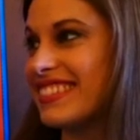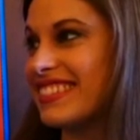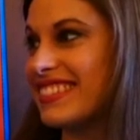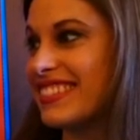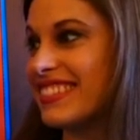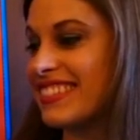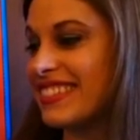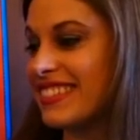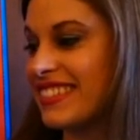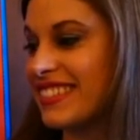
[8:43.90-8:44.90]

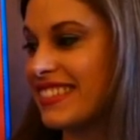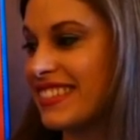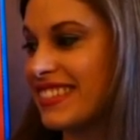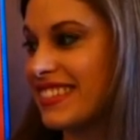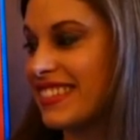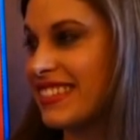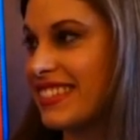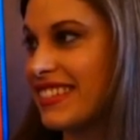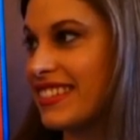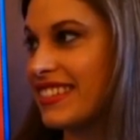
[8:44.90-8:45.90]

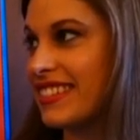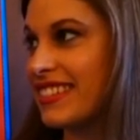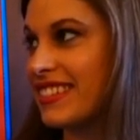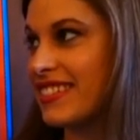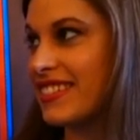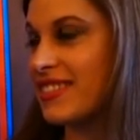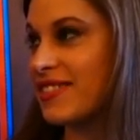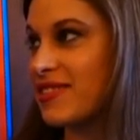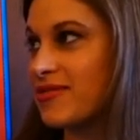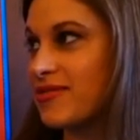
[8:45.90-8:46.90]

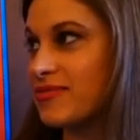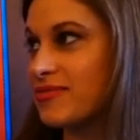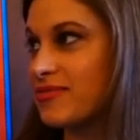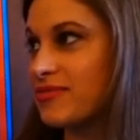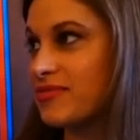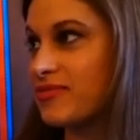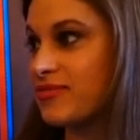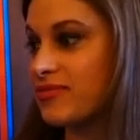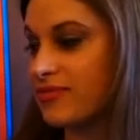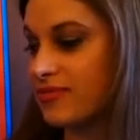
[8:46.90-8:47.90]

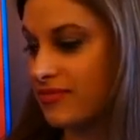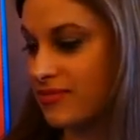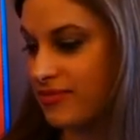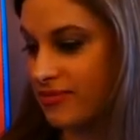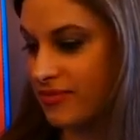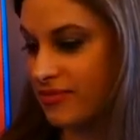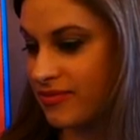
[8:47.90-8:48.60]
[no speech]